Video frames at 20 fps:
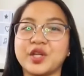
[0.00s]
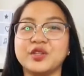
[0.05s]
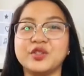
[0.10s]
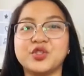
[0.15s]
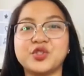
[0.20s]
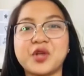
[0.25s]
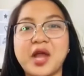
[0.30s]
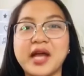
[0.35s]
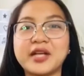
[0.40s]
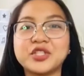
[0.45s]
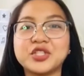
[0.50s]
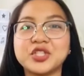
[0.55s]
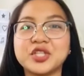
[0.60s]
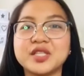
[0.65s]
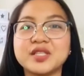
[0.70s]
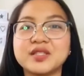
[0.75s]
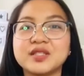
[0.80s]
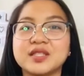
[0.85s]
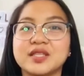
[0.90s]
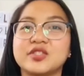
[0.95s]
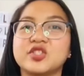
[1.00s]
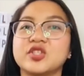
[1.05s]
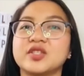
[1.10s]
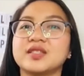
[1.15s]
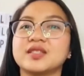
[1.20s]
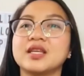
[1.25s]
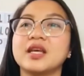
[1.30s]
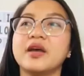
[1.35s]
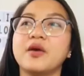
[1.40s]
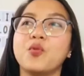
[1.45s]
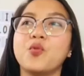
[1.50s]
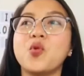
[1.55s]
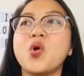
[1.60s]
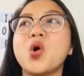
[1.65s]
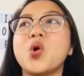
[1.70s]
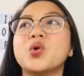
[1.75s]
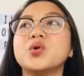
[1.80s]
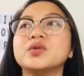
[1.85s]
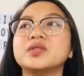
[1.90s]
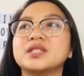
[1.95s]
or contractions such as
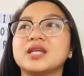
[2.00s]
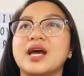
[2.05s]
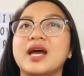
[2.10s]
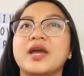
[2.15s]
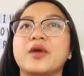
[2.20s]
won't,